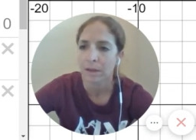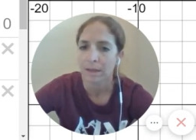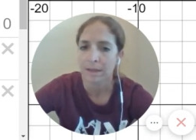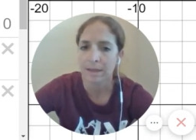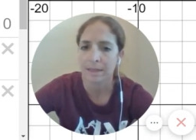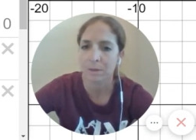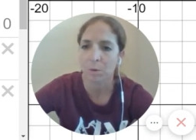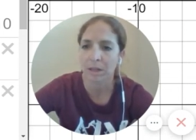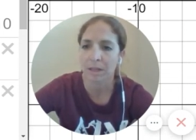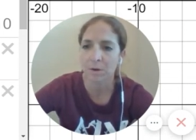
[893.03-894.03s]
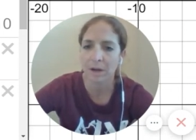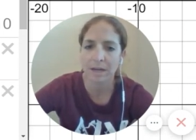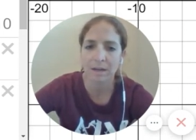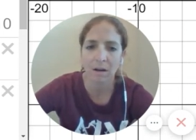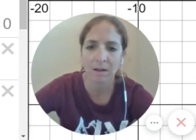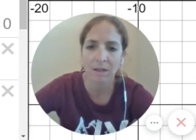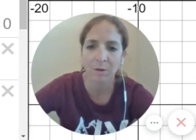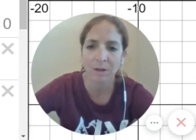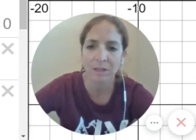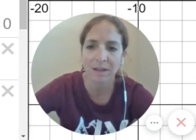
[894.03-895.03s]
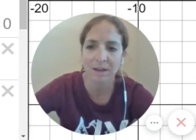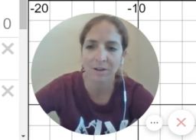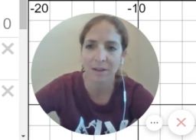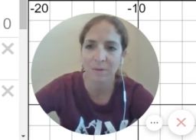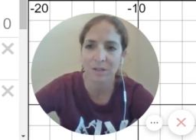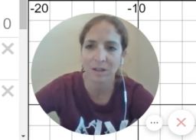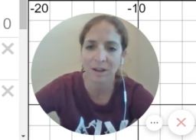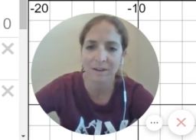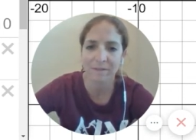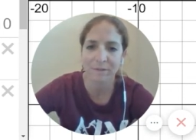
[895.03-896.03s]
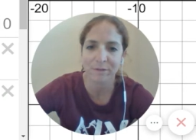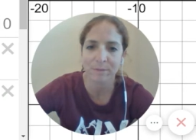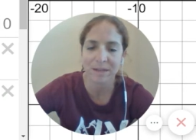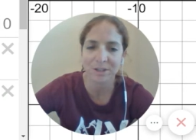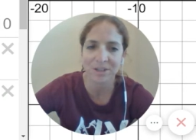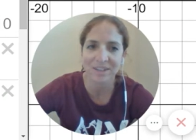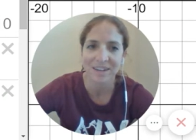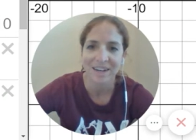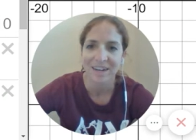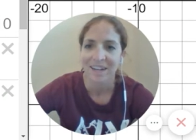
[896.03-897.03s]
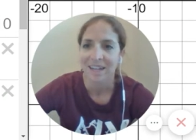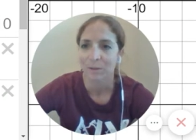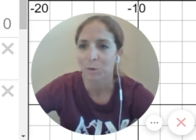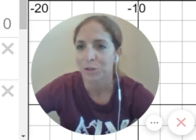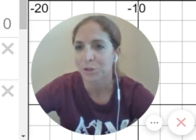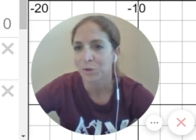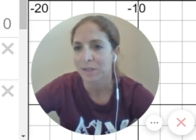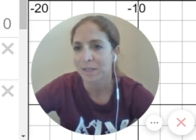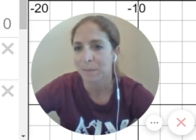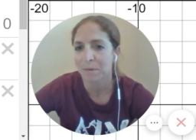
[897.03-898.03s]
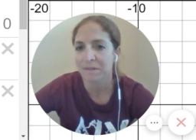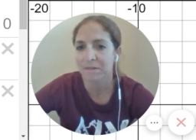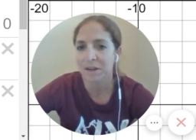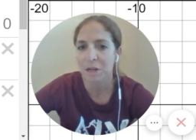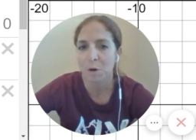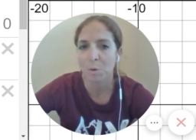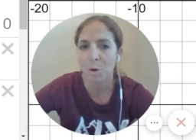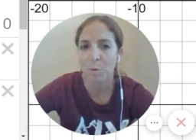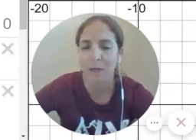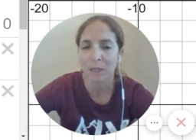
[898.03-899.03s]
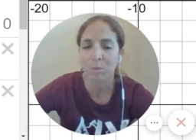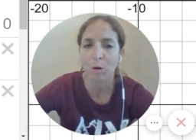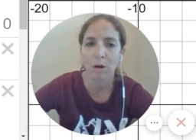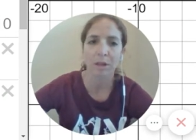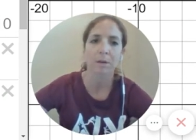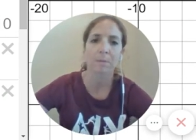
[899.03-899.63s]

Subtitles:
Neat. Well, let's go ahead and call it quits. I know that was a lot of information. we'll do a separate video where we explore a little